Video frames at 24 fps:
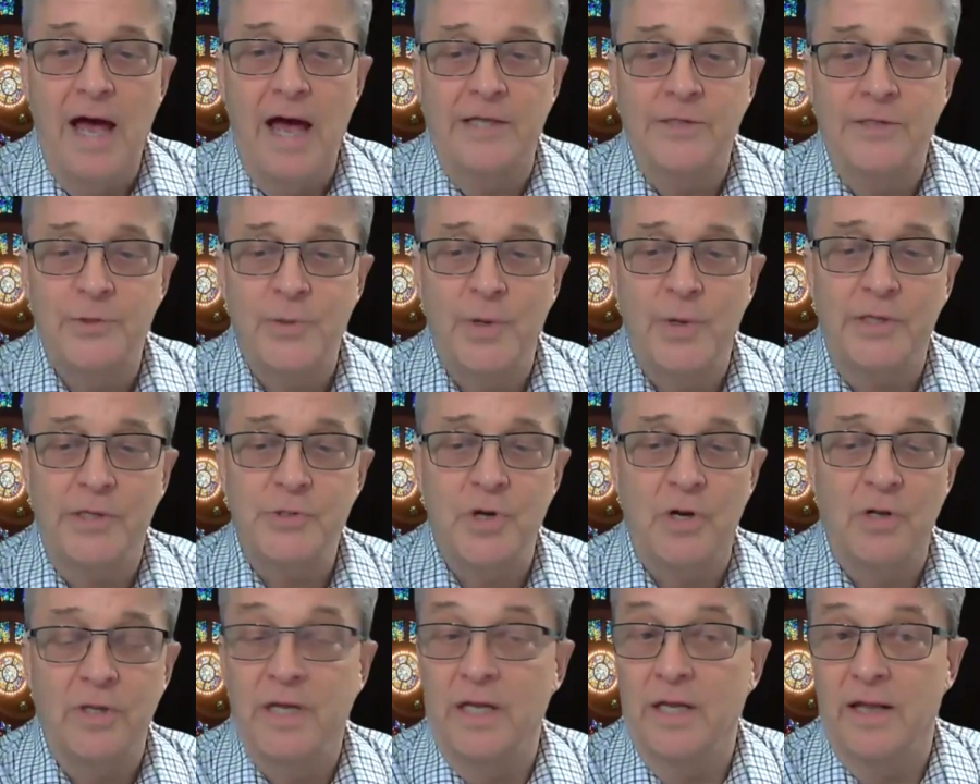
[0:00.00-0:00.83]
And so I
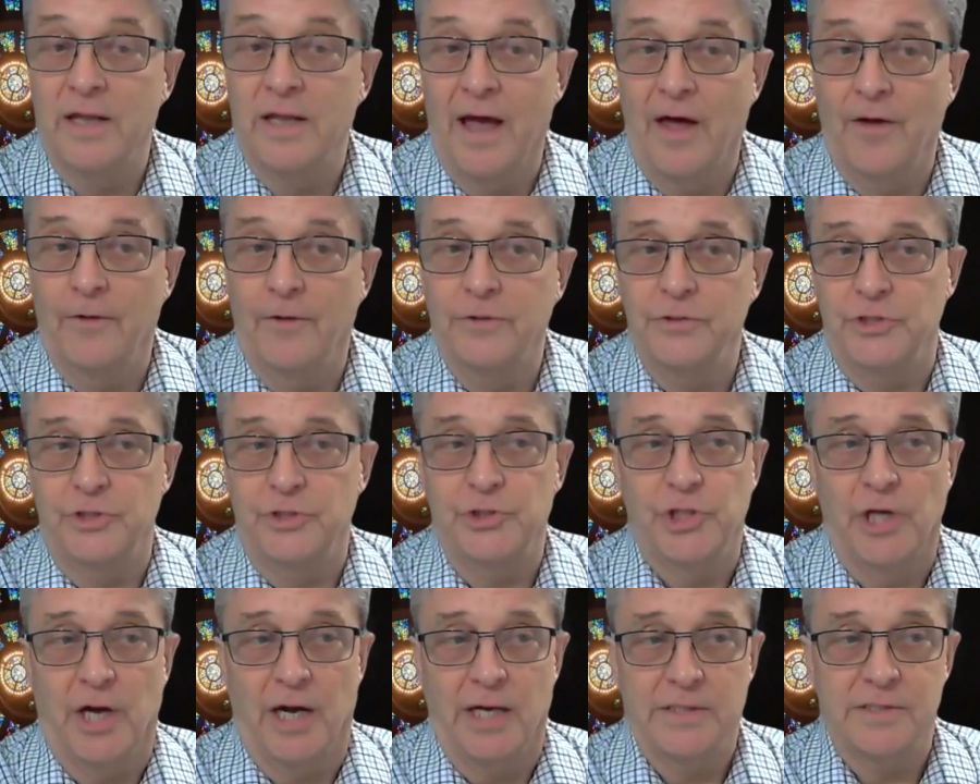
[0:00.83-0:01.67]
started getting allergy
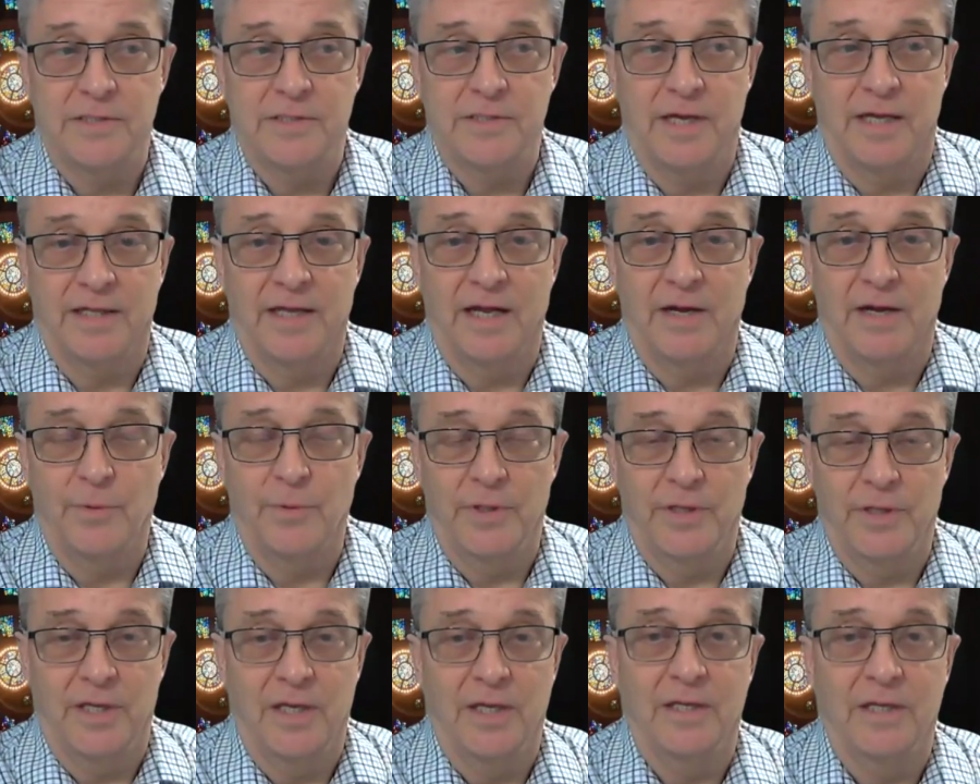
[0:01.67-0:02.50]
shots, and I
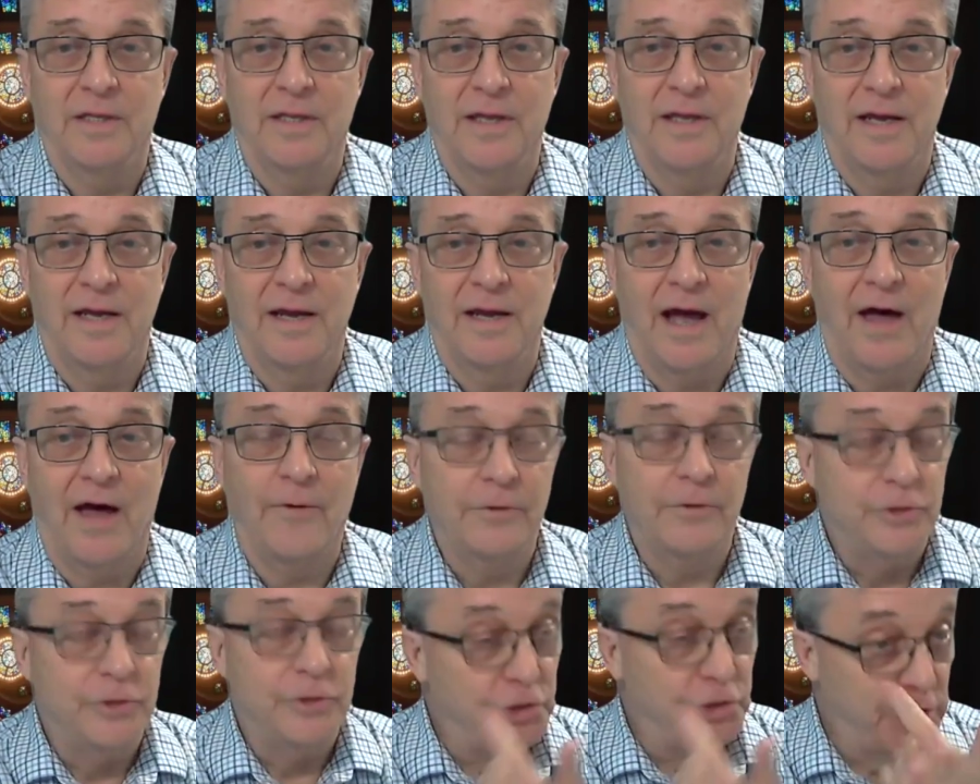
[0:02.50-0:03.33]
would get
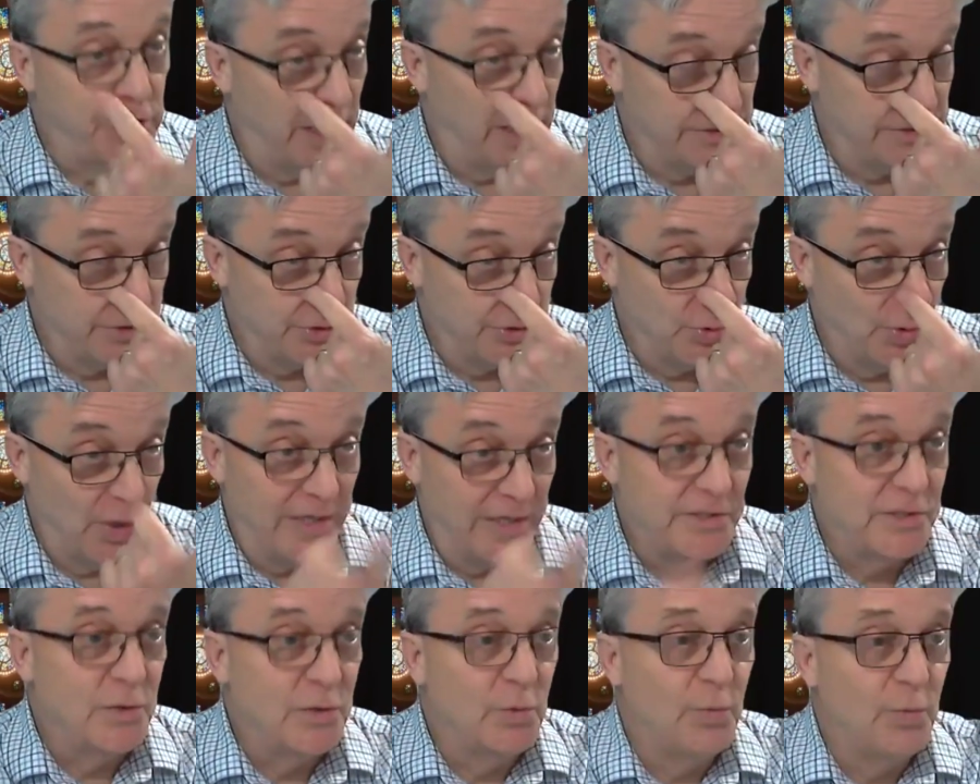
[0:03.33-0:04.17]
allergy shots
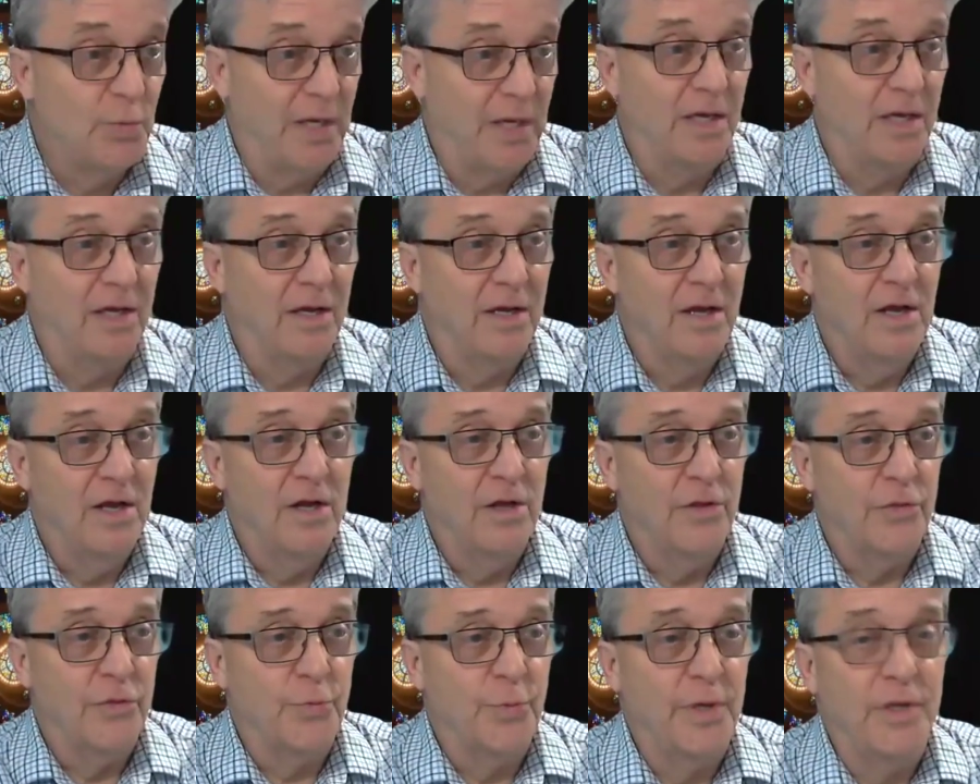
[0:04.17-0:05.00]
twice a week,
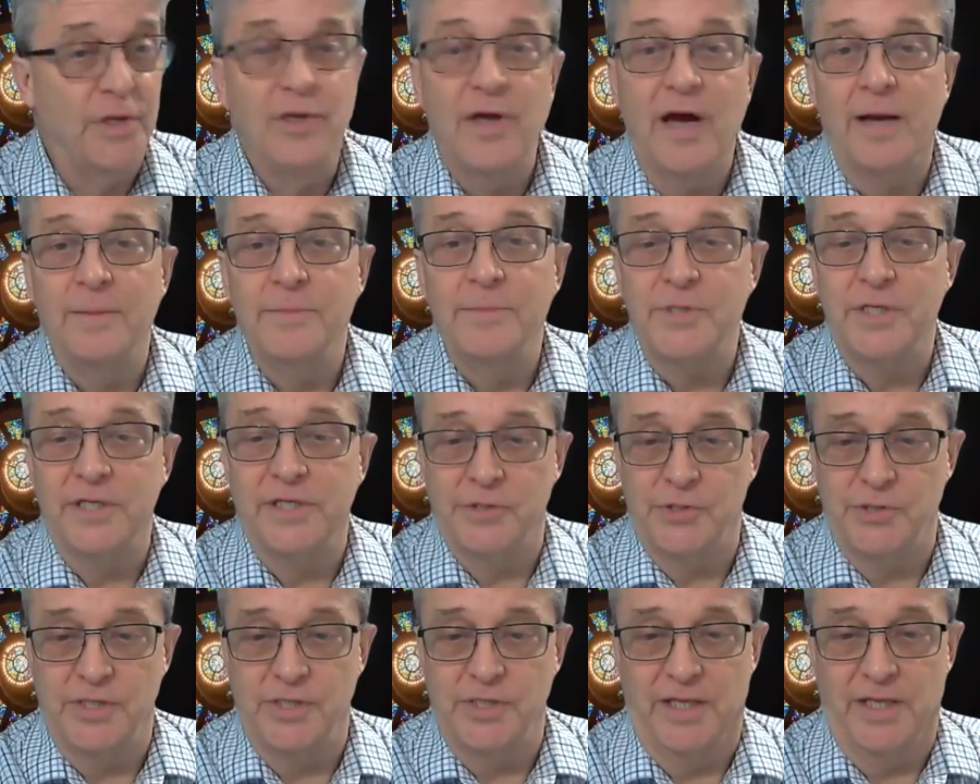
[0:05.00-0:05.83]
3 times
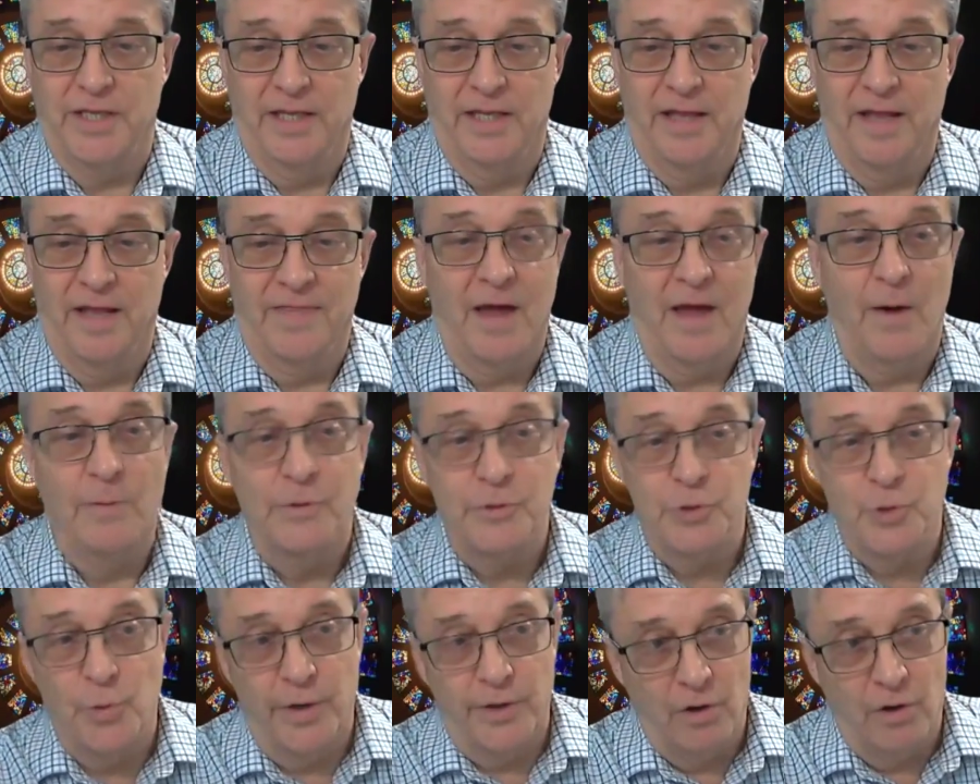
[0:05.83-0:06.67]
at a sitting. And that
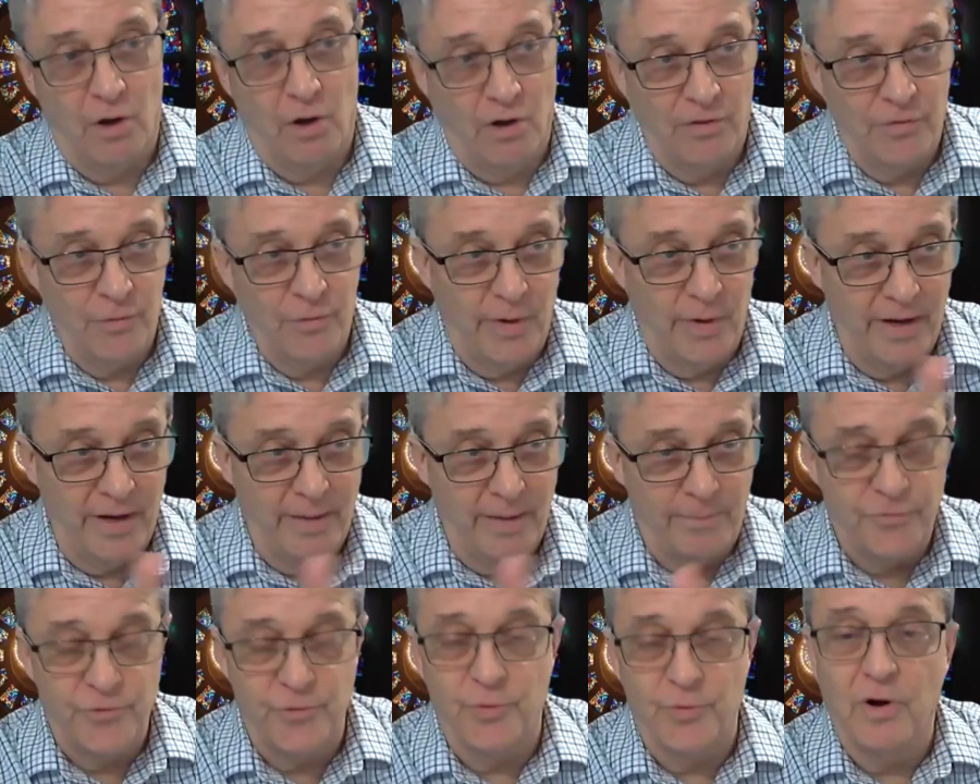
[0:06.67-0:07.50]
was going all the way
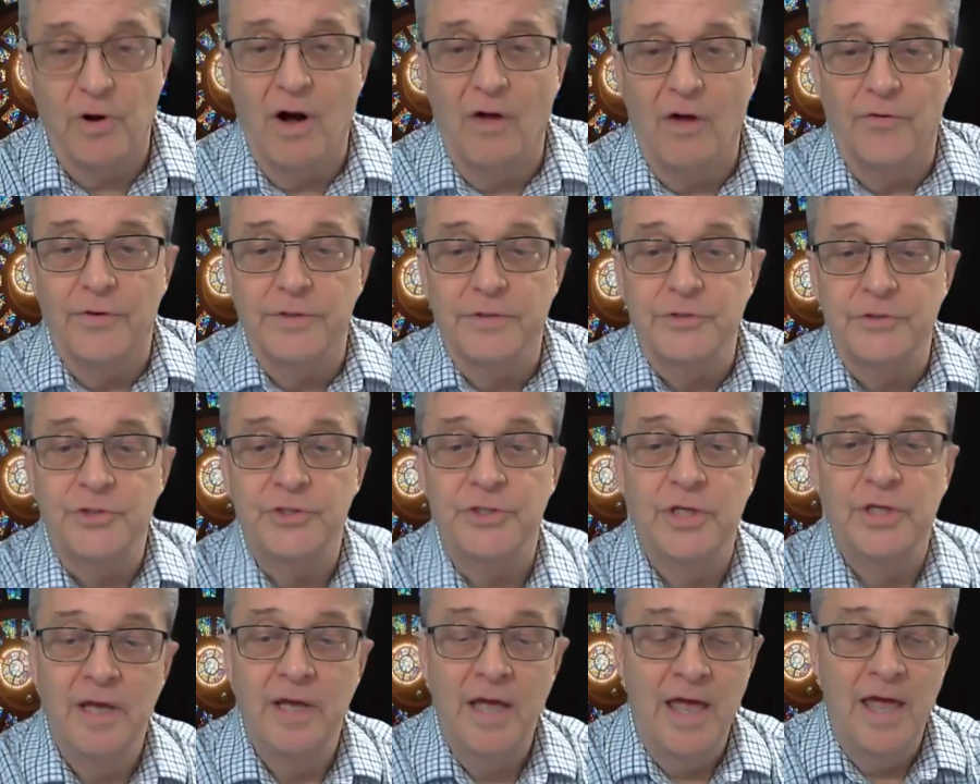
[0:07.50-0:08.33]
up through
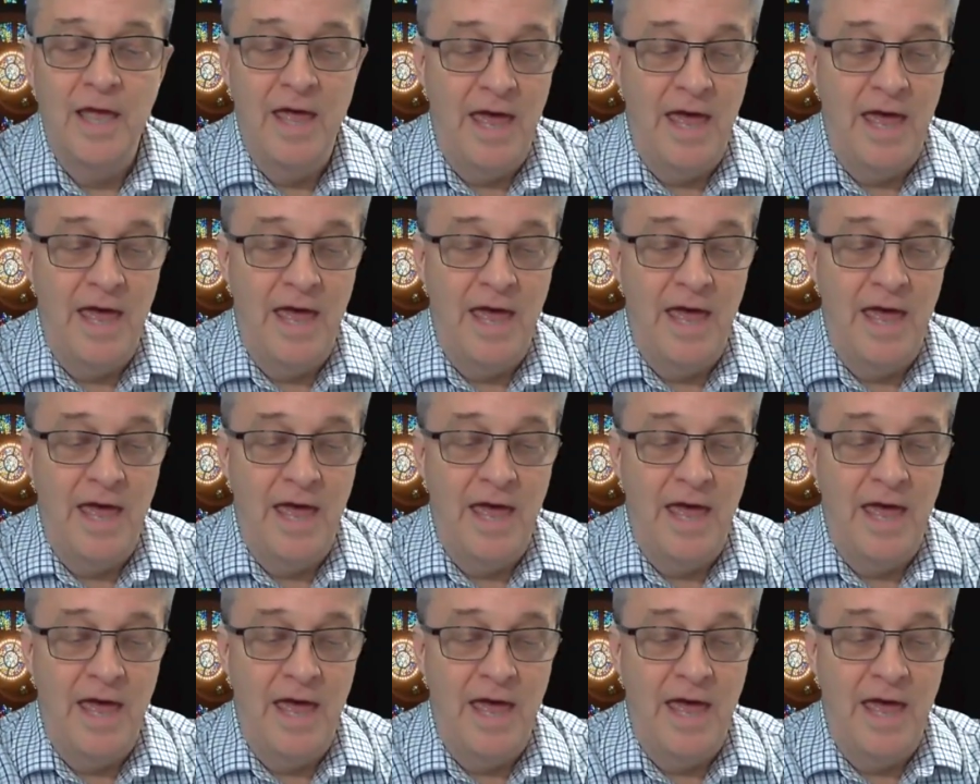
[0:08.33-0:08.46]
college.